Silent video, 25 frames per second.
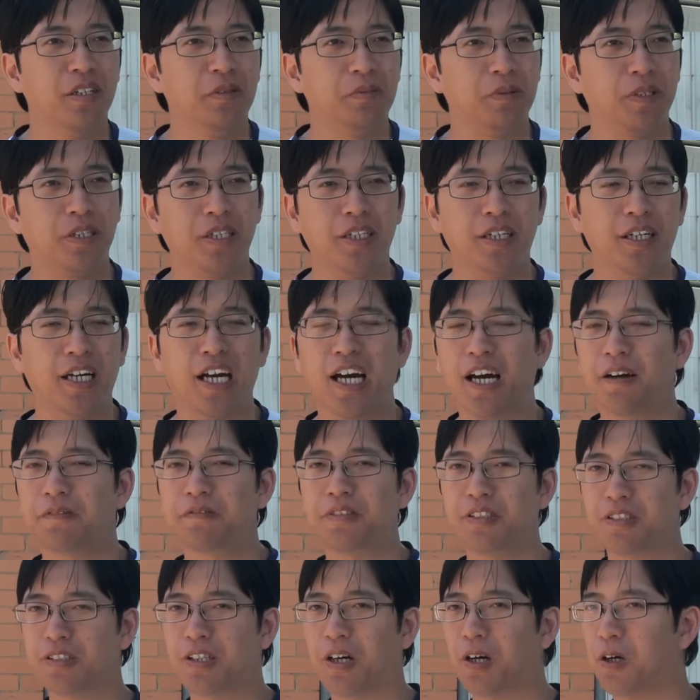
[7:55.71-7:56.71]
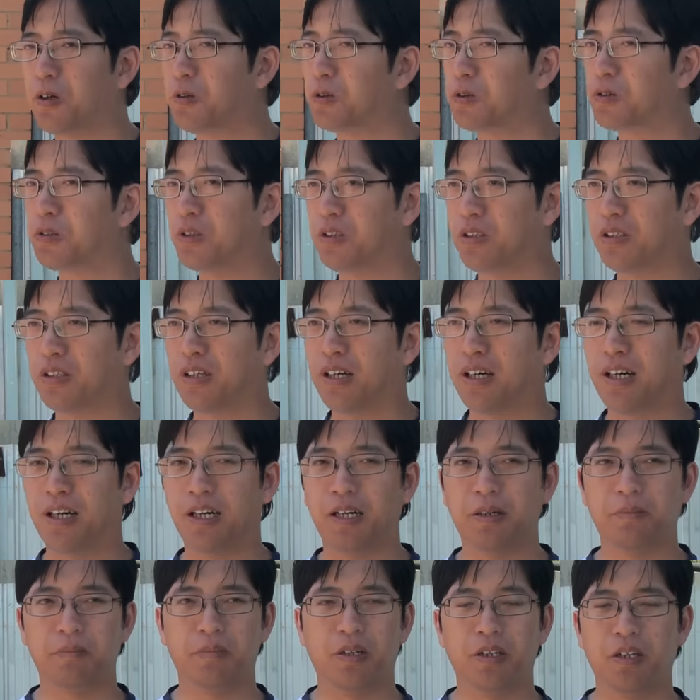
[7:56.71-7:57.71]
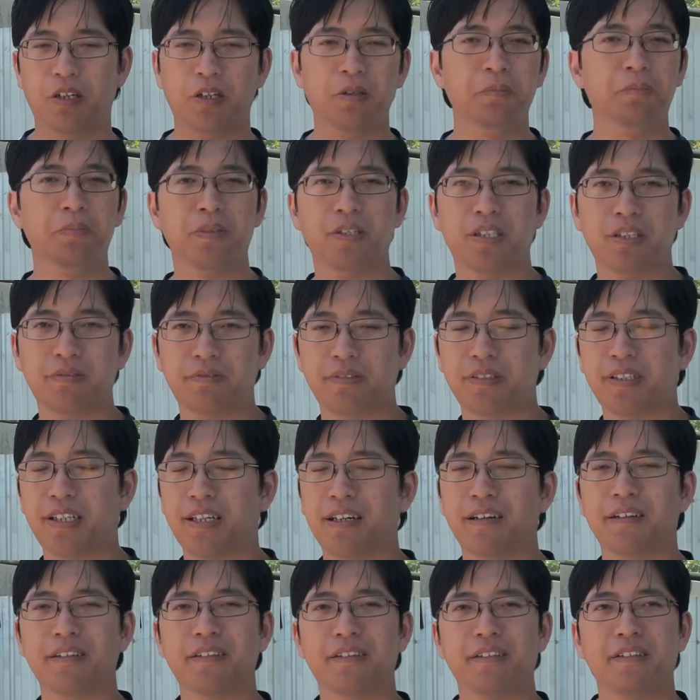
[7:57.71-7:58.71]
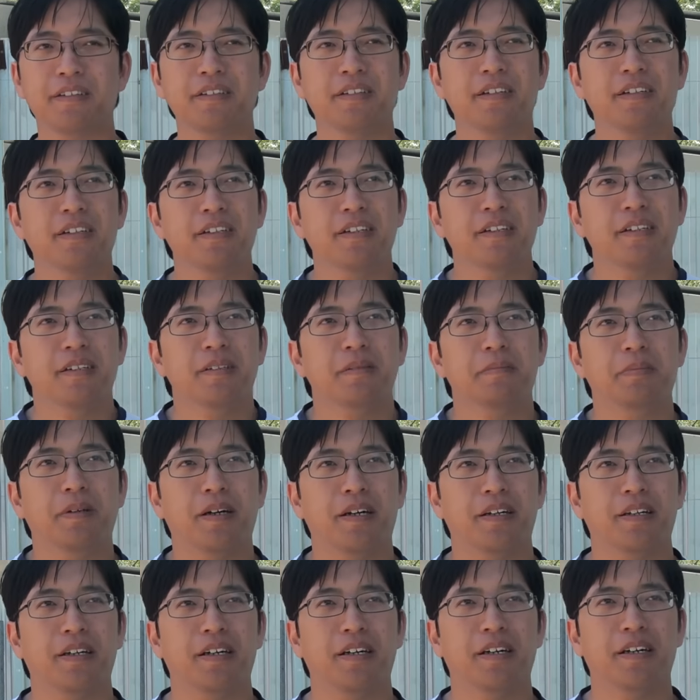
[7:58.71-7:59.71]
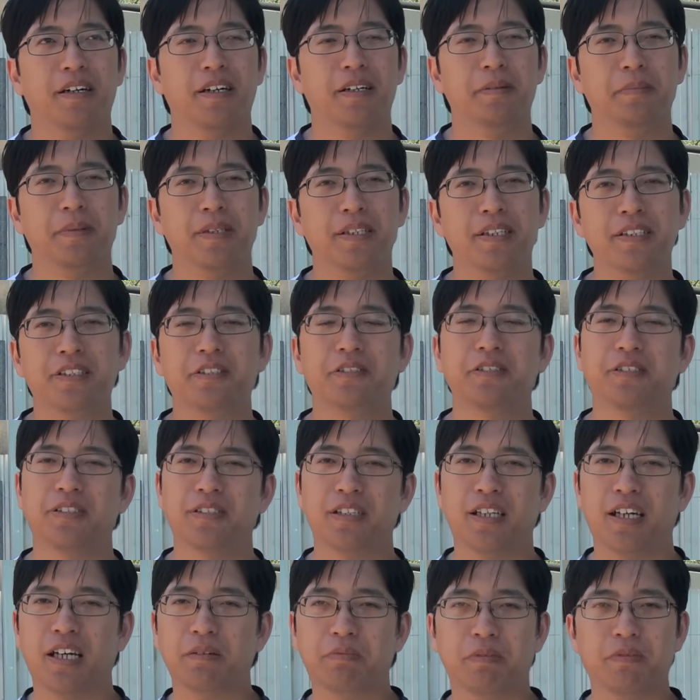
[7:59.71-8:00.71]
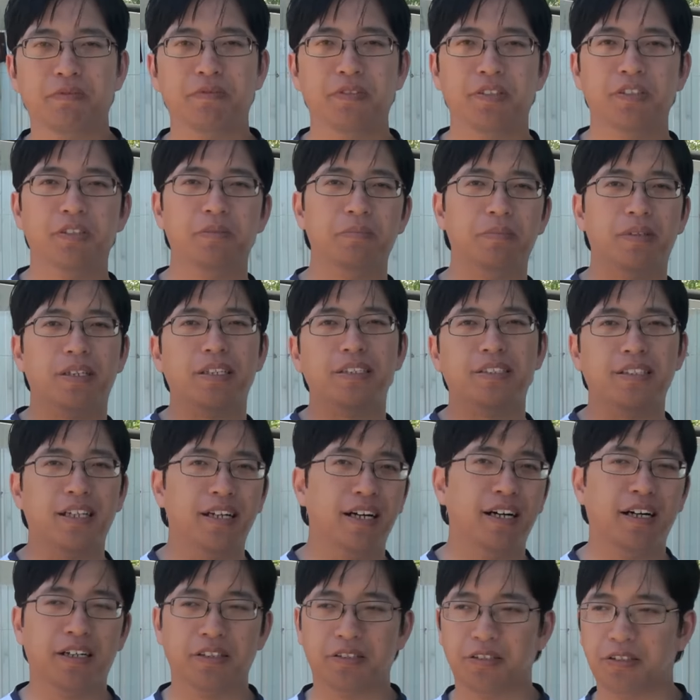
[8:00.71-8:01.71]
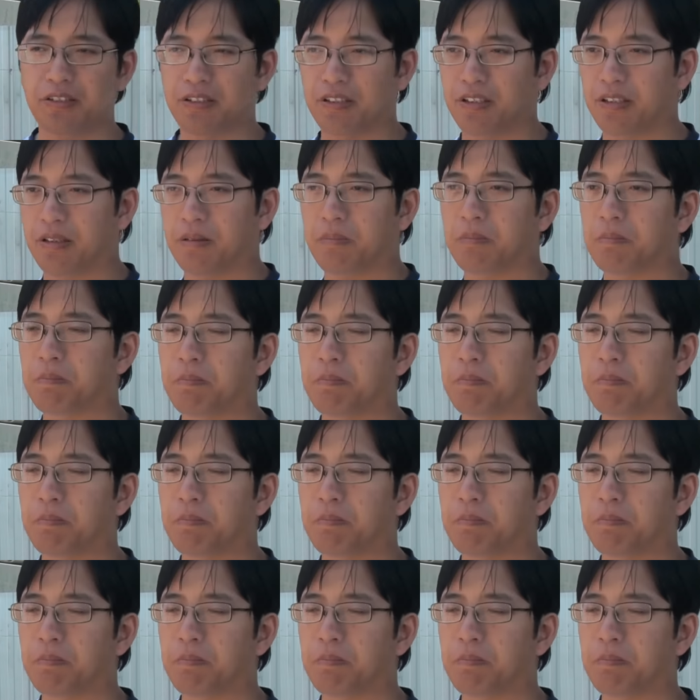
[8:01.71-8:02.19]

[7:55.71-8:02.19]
We have the token Olympian every now and then, but it'd be interesting to have a Vietnamese archer